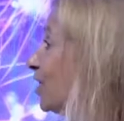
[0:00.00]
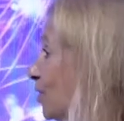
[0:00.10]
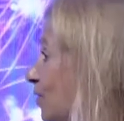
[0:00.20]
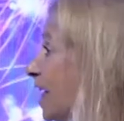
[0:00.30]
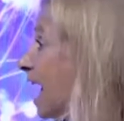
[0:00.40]
youth
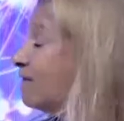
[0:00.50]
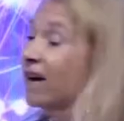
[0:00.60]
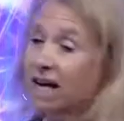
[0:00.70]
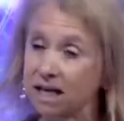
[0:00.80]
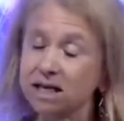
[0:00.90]

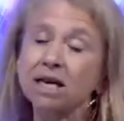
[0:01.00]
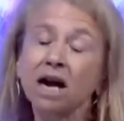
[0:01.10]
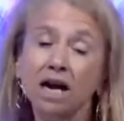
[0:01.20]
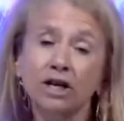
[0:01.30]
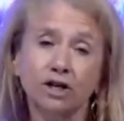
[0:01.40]
advocates
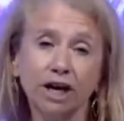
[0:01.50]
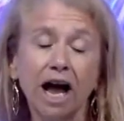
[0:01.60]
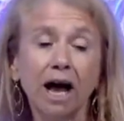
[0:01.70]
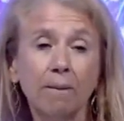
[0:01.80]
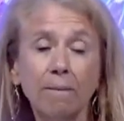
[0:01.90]
to
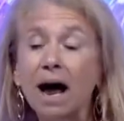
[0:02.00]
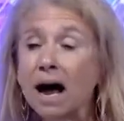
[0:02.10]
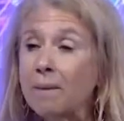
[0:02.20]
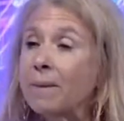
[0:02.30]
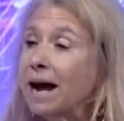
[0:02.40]
come
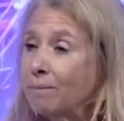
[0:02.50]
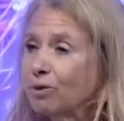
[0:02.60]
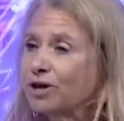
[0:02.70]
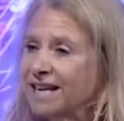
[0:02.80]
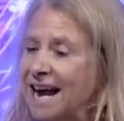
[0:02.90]
and
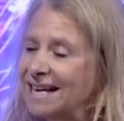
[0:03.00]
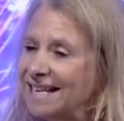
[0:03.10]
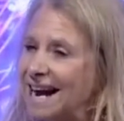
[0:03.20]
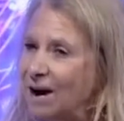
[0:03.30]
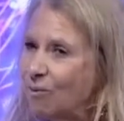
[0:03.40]
present.
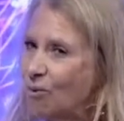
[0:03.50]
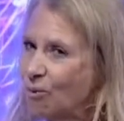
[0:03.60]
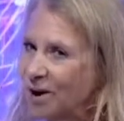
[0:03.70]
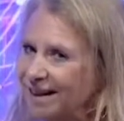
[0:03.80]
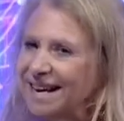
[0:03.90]
And
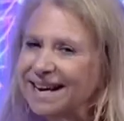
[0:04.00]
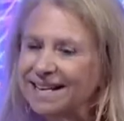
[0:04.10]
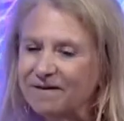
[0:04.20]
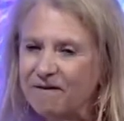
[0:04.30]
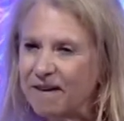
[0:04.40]
really, it's
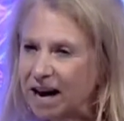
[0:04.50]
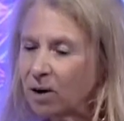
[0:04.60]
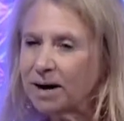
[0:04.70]
very